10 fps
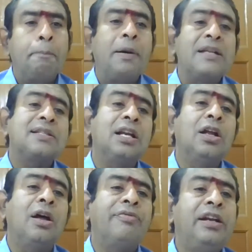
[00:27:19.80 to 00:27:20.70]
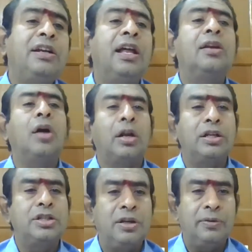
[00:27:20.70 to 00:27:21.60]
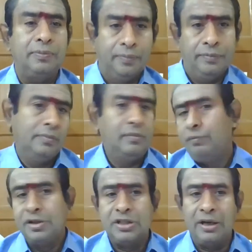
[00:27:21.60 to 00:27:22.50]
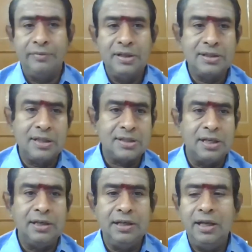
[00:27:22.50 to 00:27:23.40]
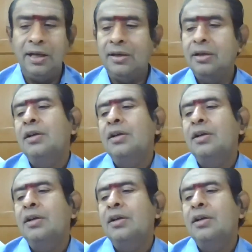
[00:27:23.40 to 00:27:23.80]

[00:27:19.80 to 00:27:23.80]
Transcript: person of Indian origin, which I've discussed earlier.